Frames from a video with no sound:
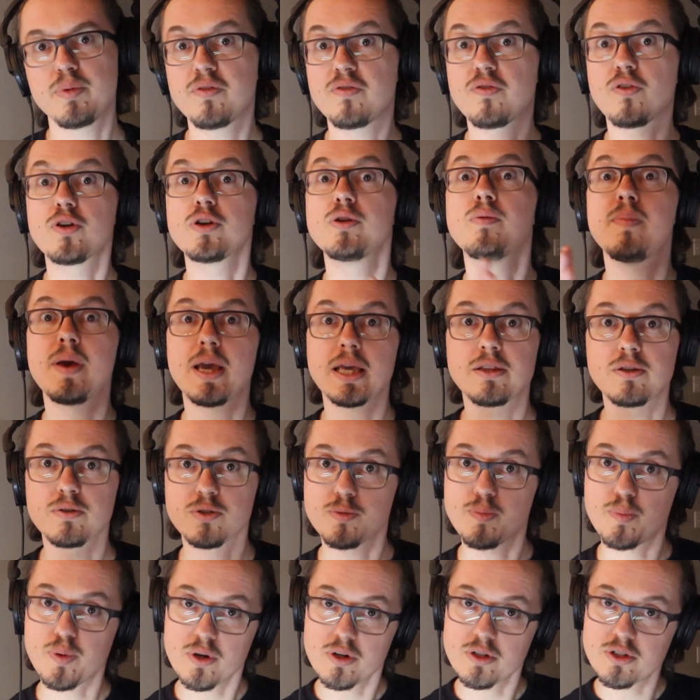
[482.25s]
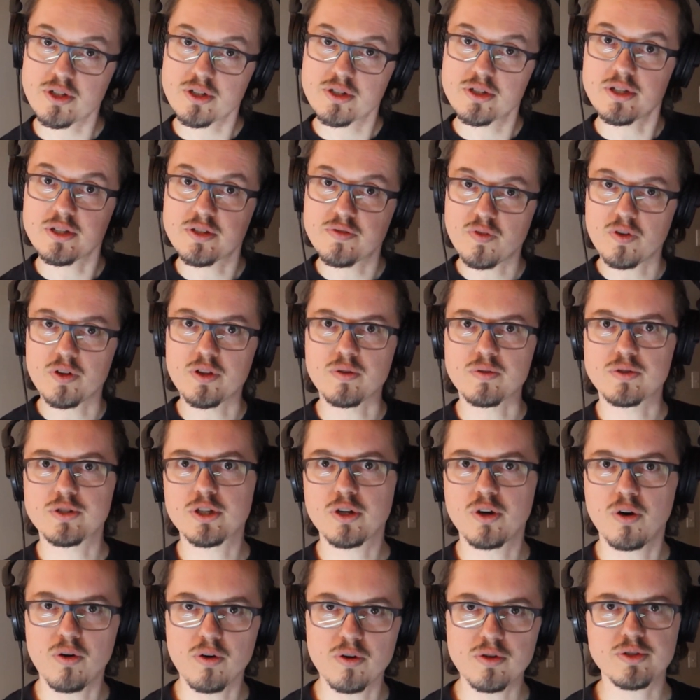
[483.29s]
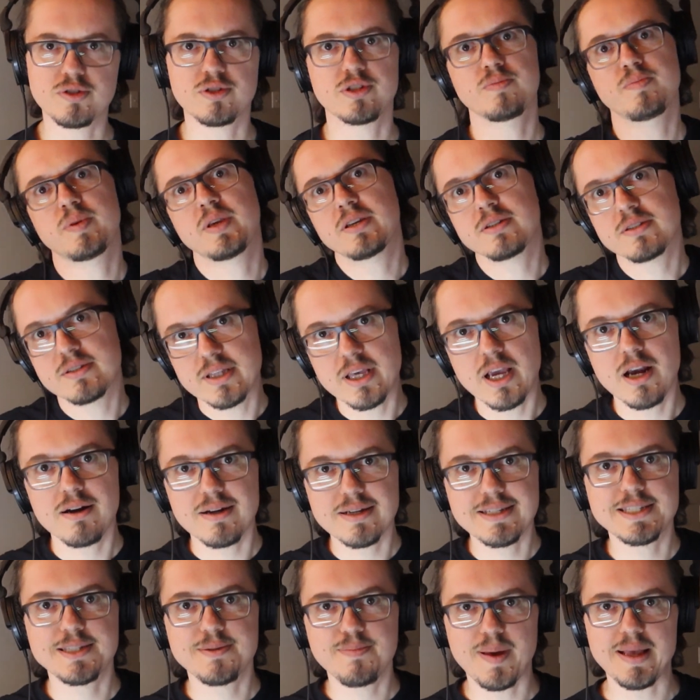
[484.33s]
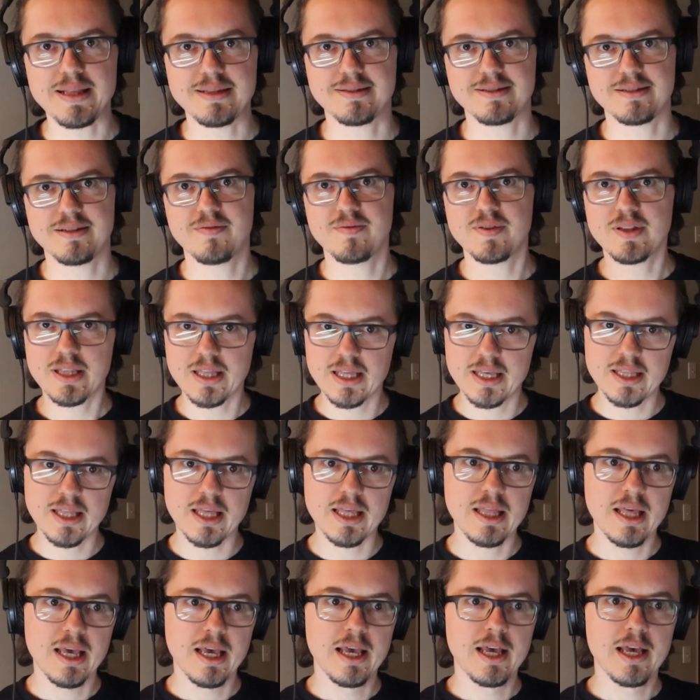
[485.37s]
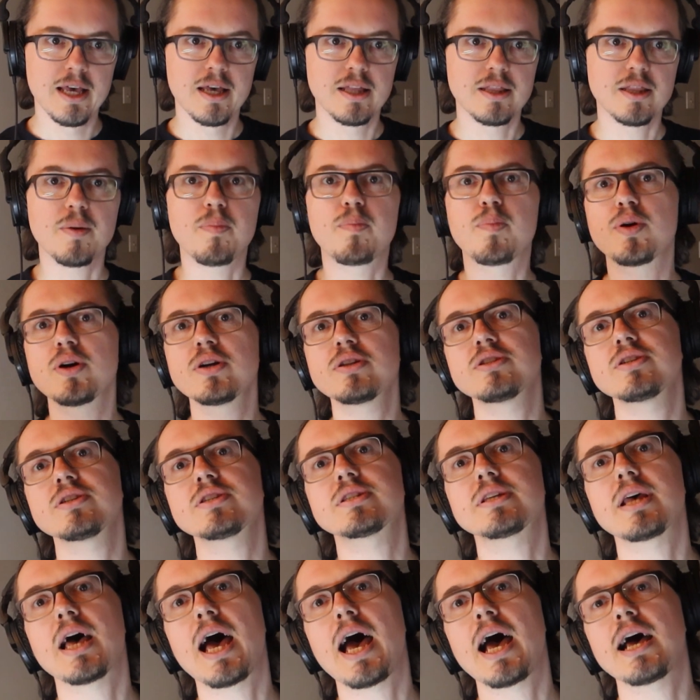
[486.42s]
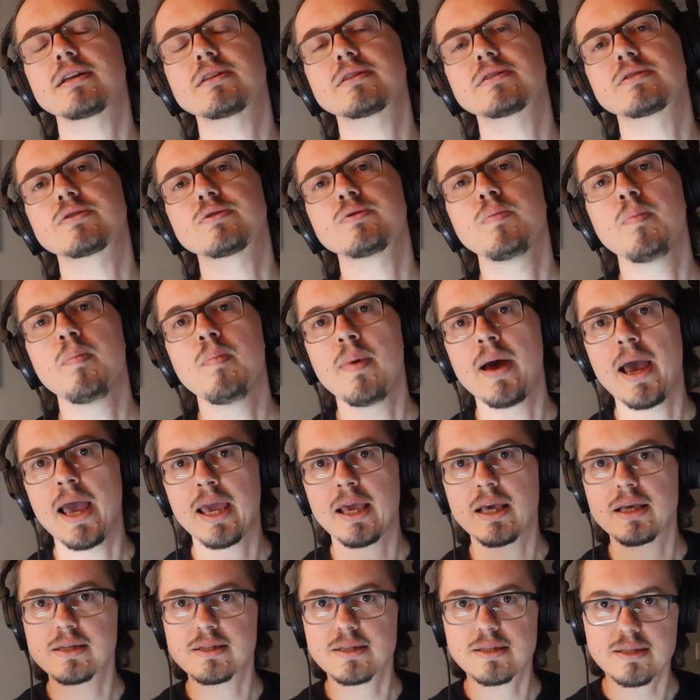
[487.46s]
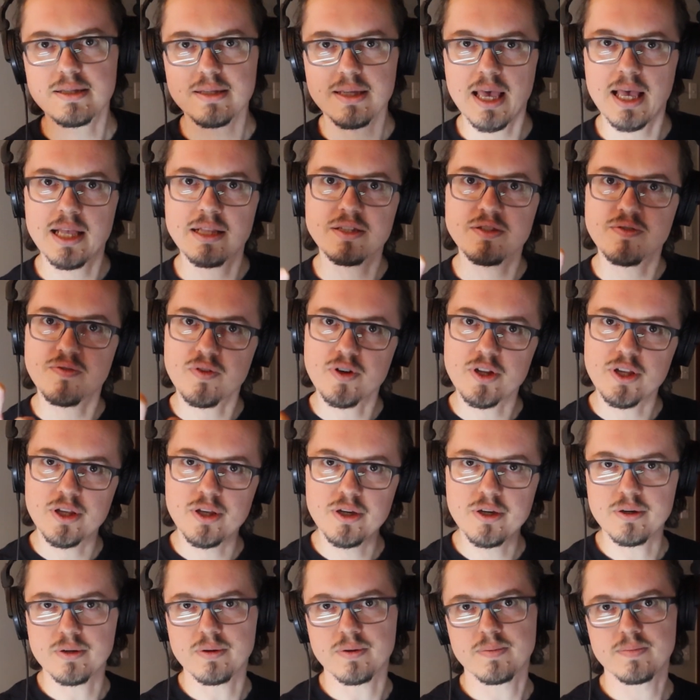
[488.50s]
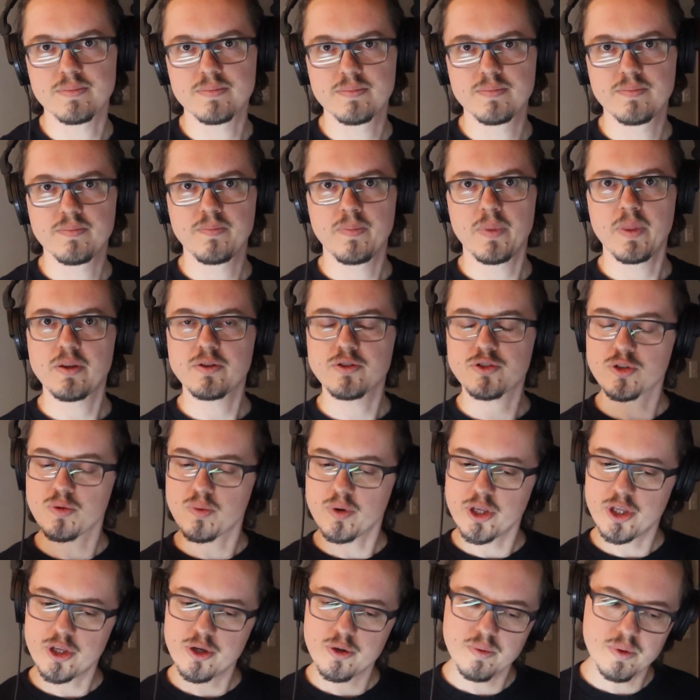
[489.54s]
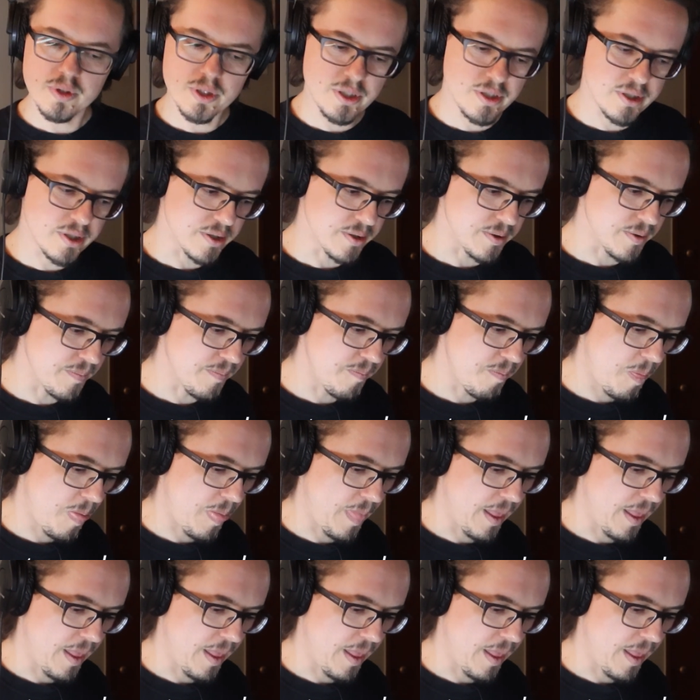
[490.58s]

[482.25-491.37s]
before you make those purchases for those courses, because they are expensive, the purchase has to make sense for you. So what you will do